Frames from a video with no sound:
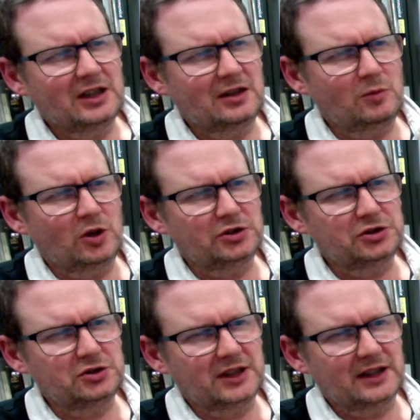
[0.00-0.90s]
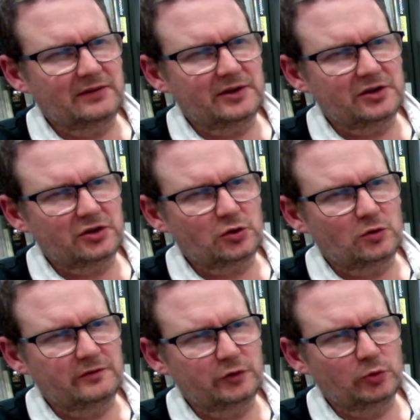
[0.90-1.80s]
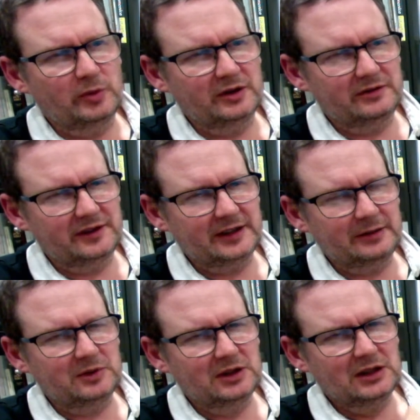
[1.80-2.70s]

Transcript: and what I should have is a Salt Formula VM,